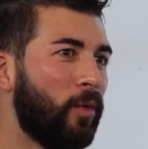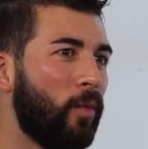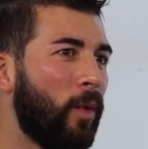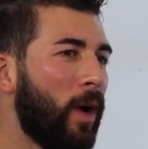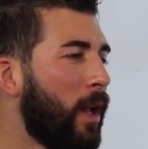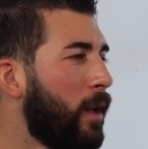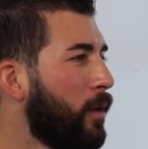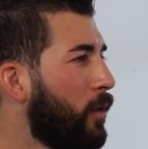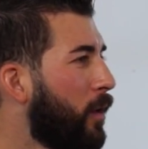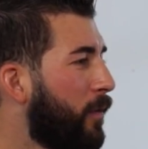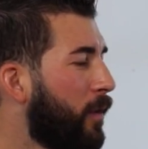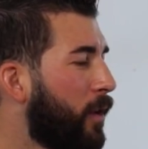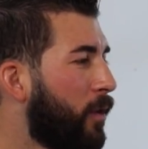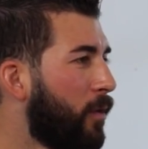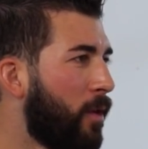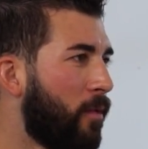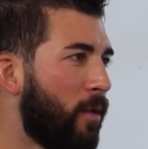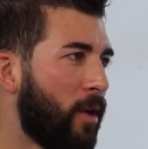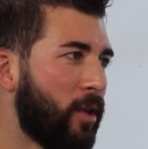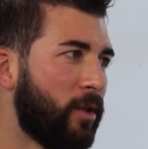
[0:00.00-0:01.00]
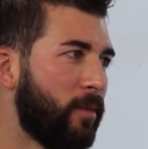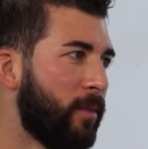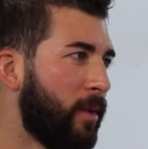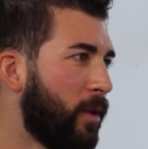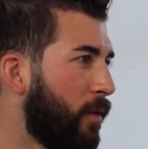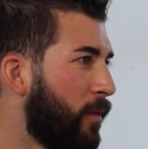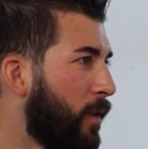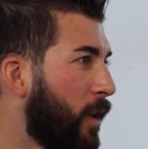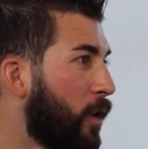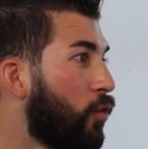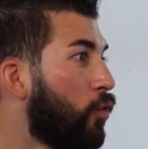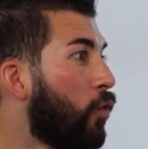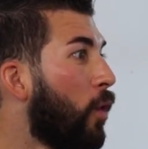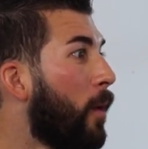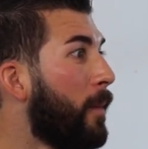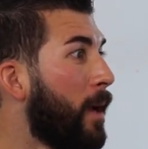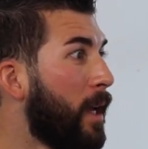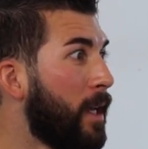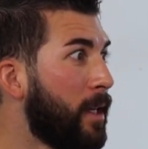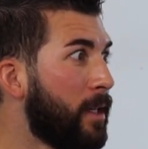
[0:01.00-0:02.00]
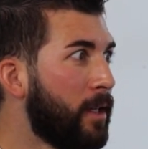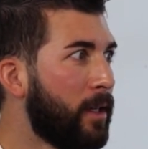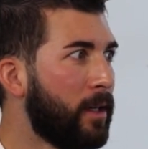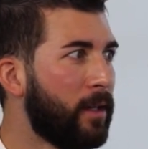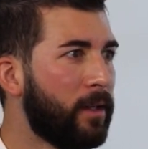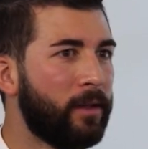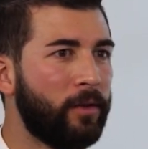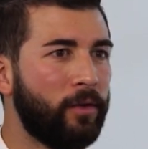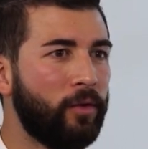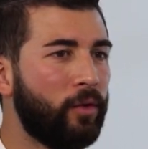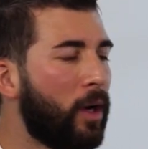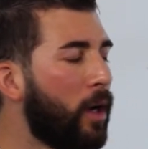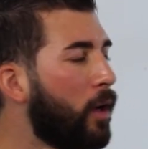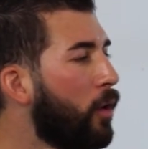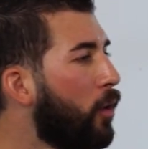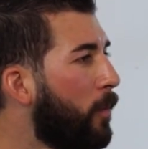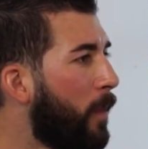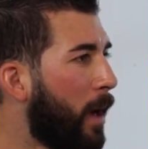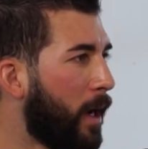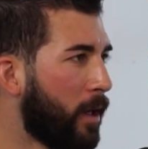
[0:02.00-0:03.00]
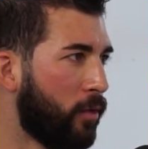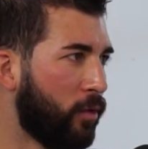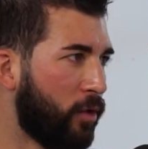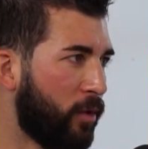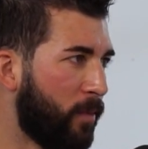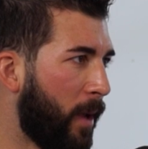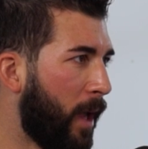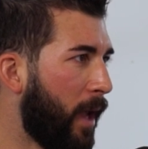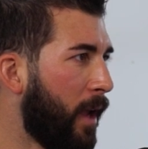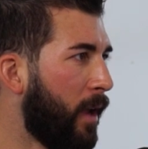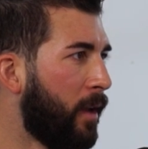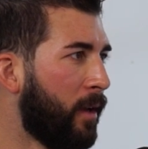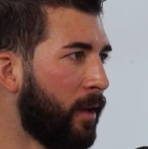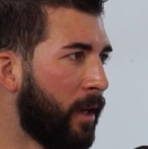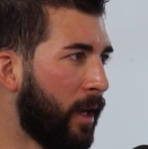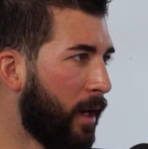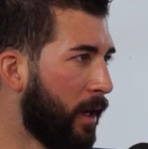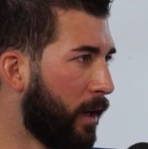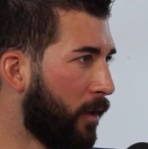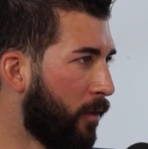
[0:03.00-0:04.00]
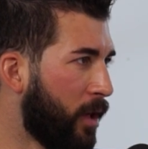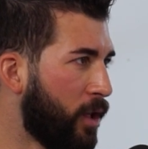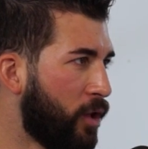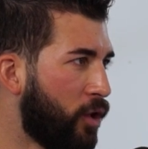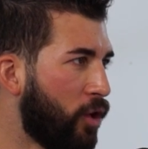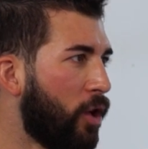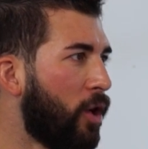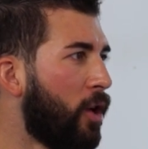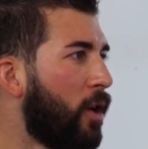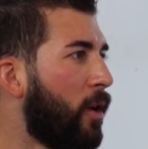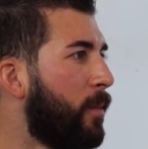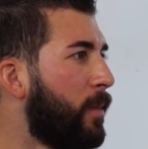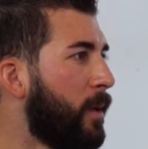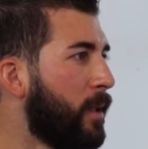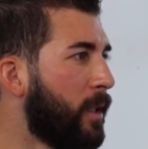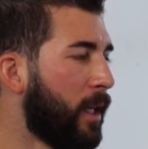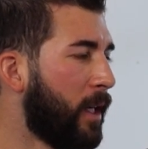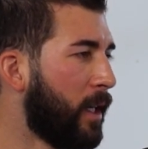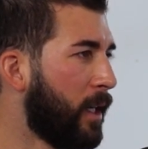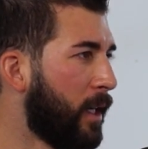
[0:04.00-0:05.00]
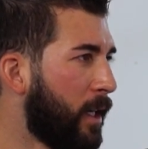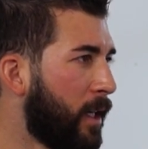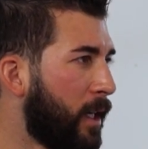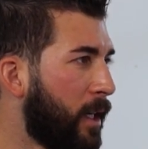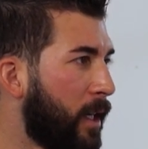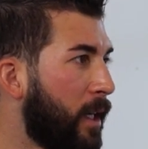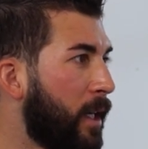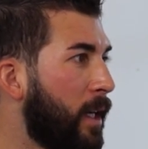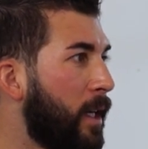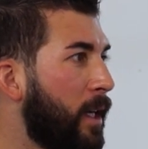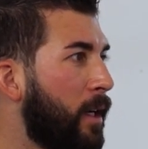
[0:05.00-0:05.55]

well, you have a great resume, you've done so amazing, you can go back to Spain, get a great job, and da-da-da-da.